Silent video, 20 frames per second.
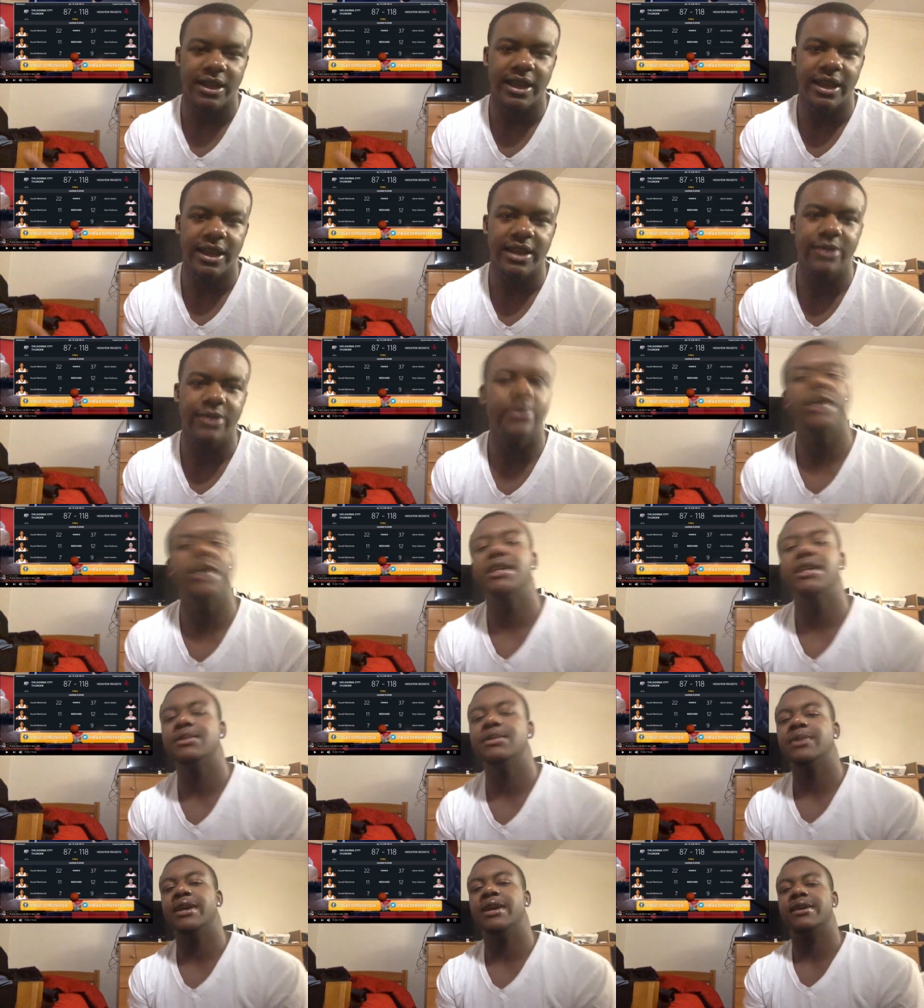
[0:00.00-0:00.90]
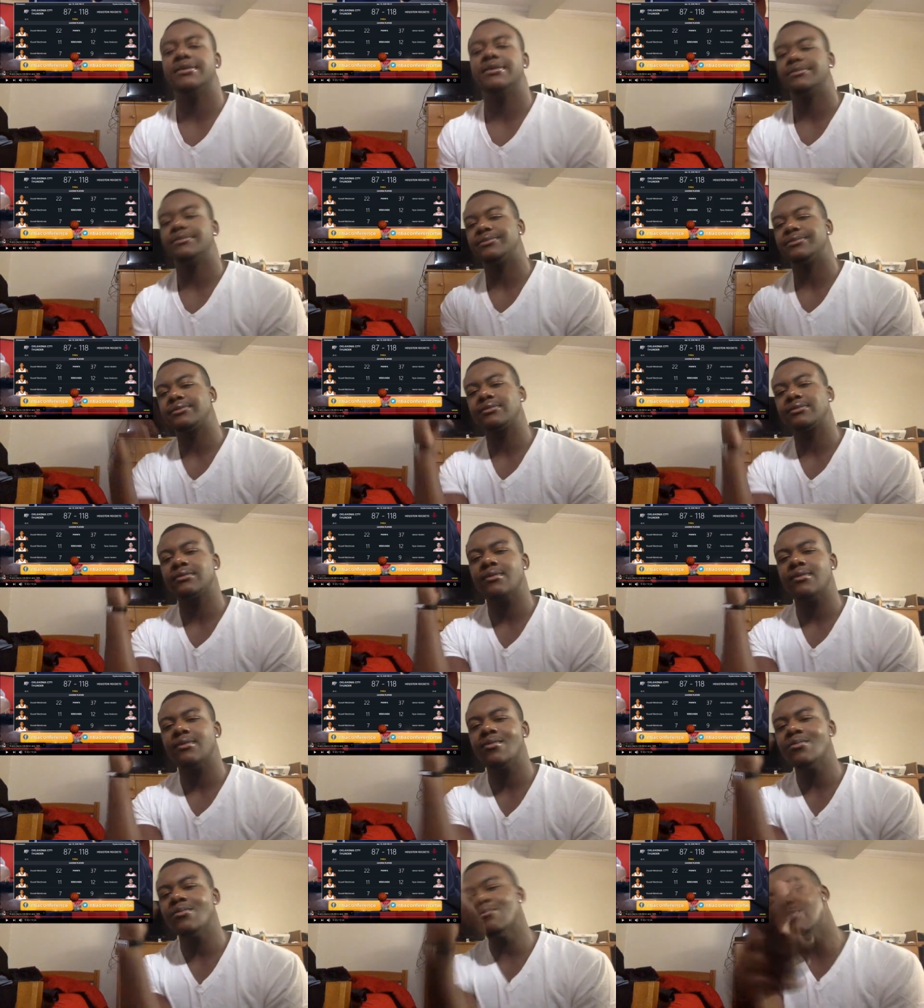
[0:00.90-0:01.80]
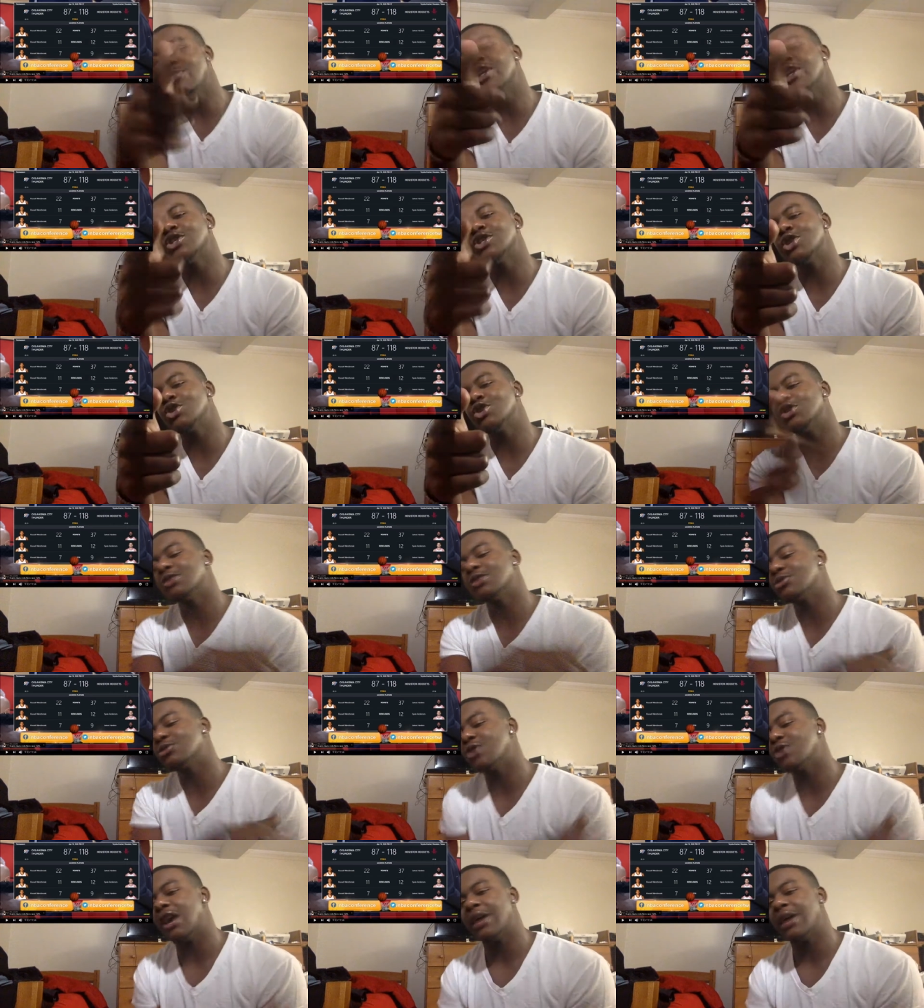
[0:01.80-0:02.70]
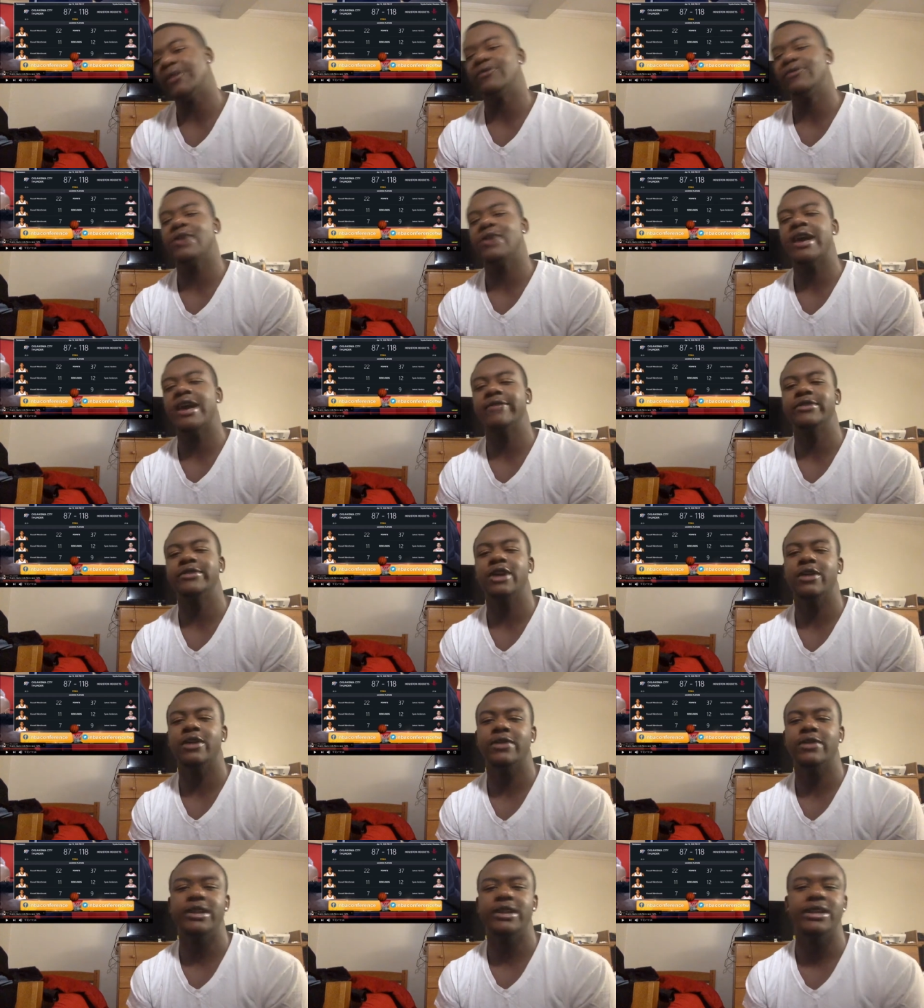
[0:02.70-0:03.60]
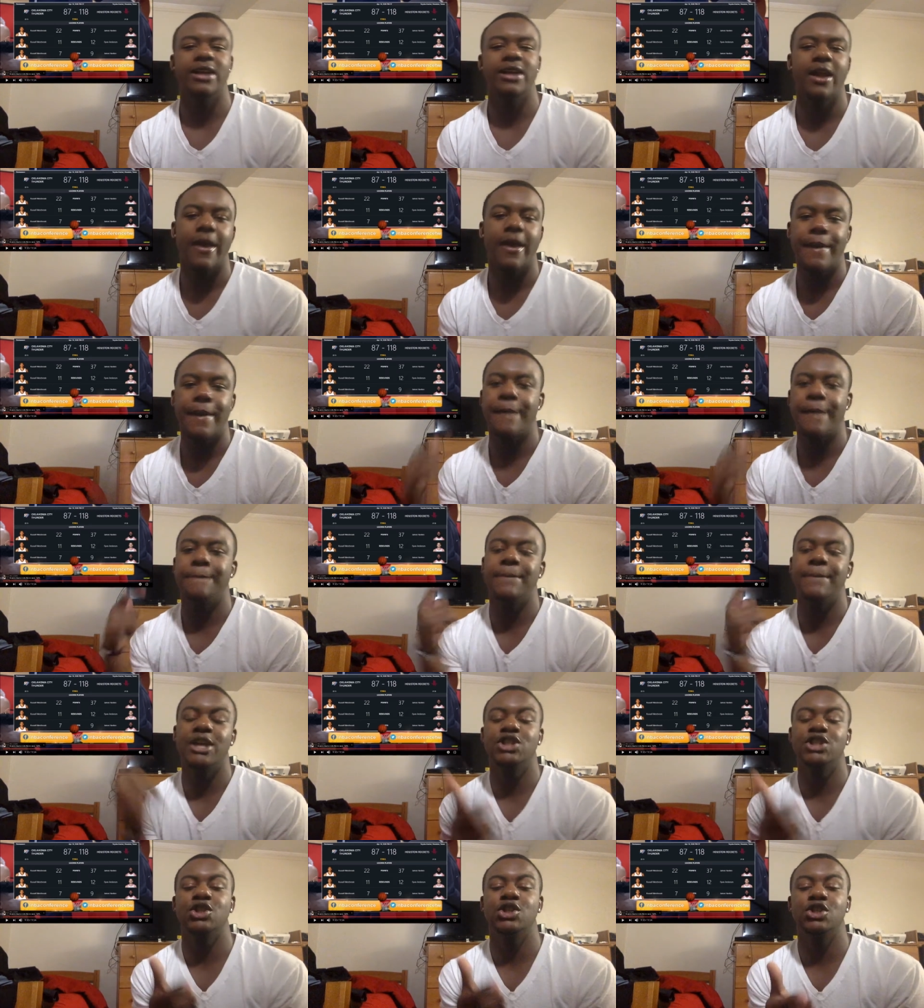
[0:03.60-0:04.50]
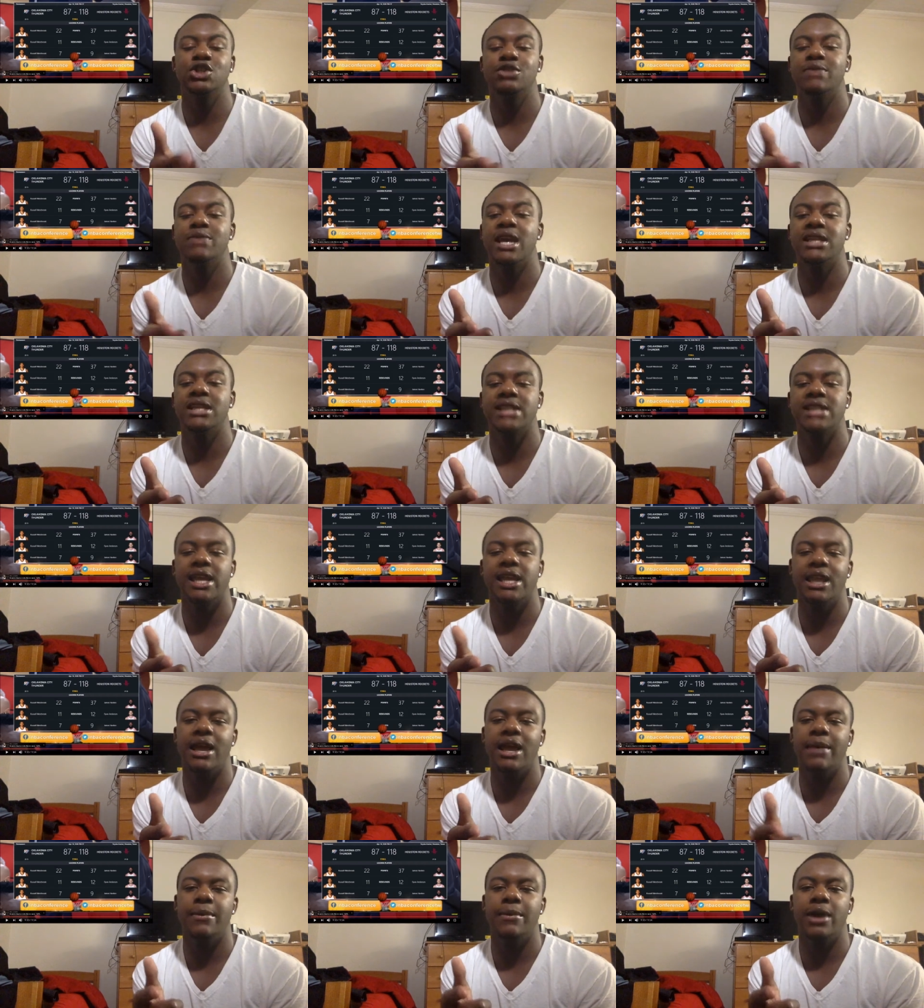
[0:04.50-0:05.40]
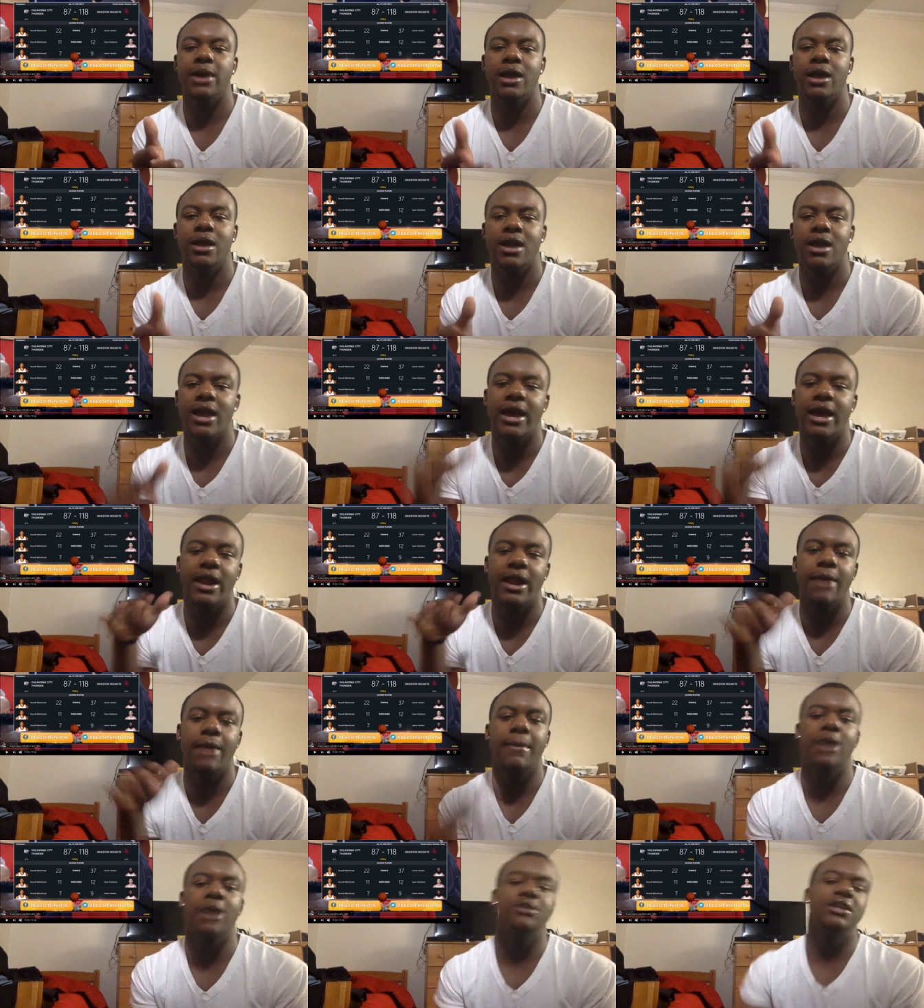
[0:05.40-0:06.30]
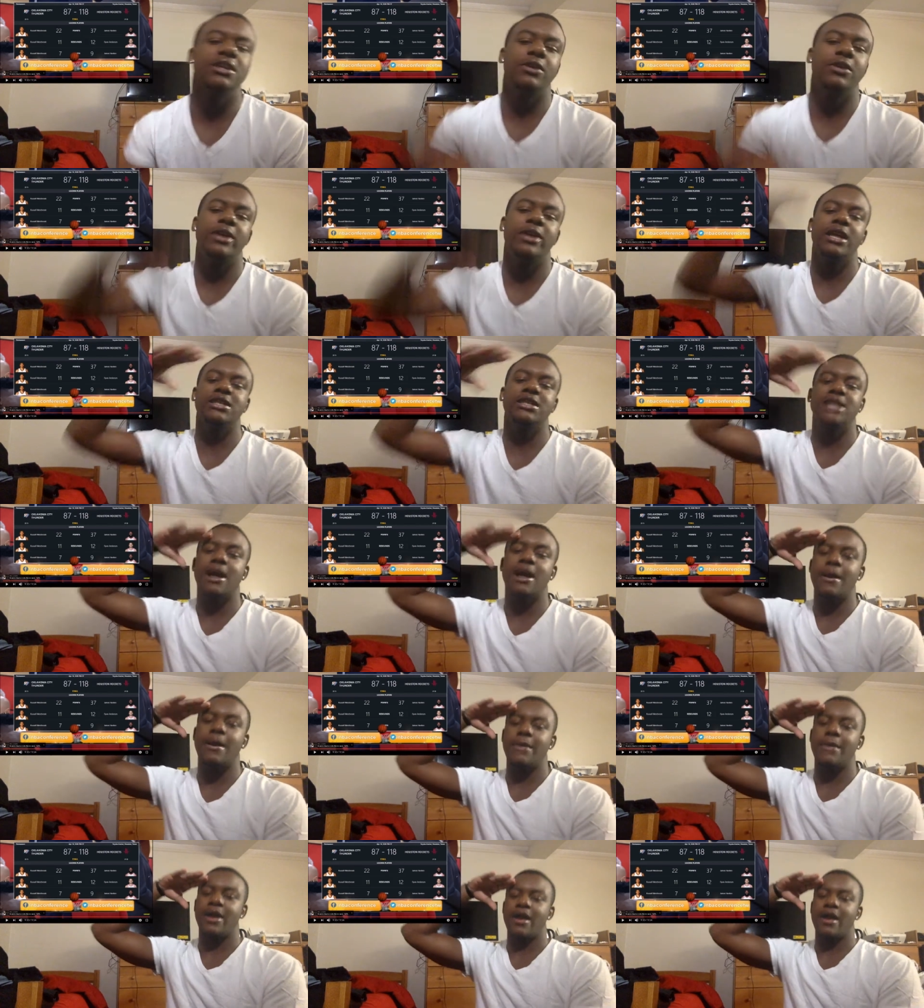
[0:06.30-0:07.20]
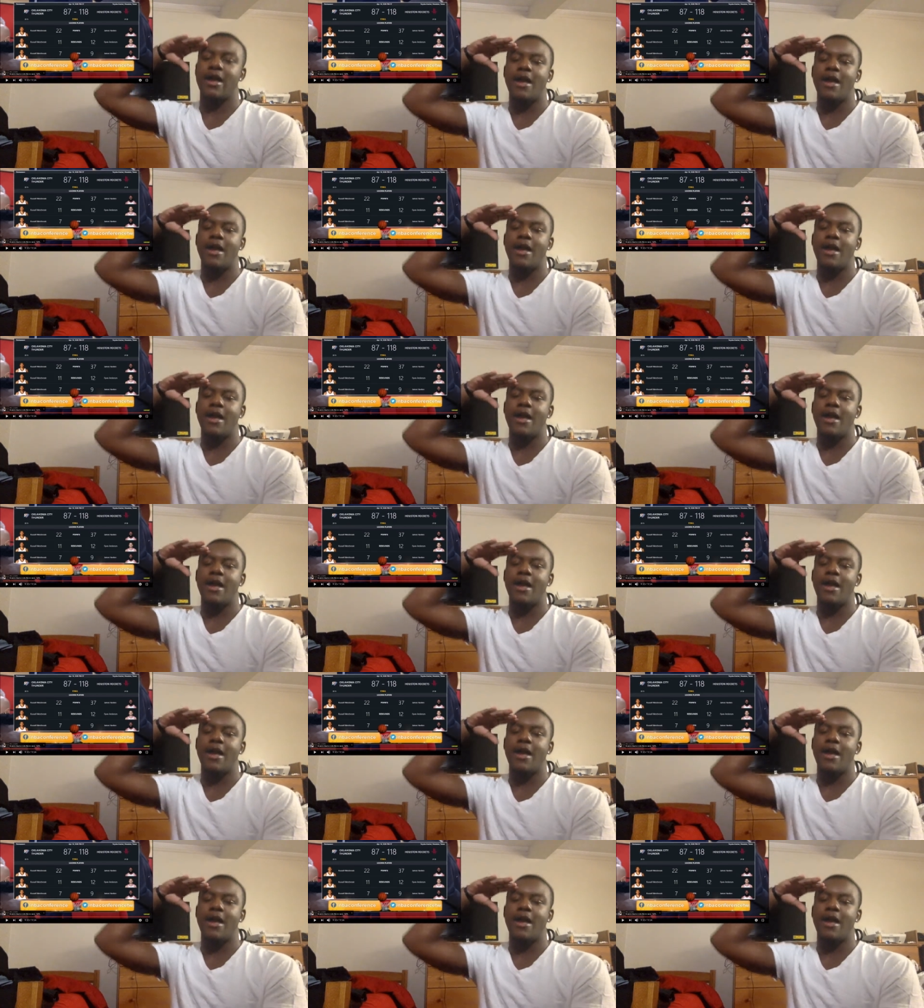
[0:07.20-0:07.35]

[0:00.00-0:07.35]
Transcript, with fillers: Anyways, man, make sure you subscribe if you haven't already. Make sure you smash that like button. And I'm out till next time, man.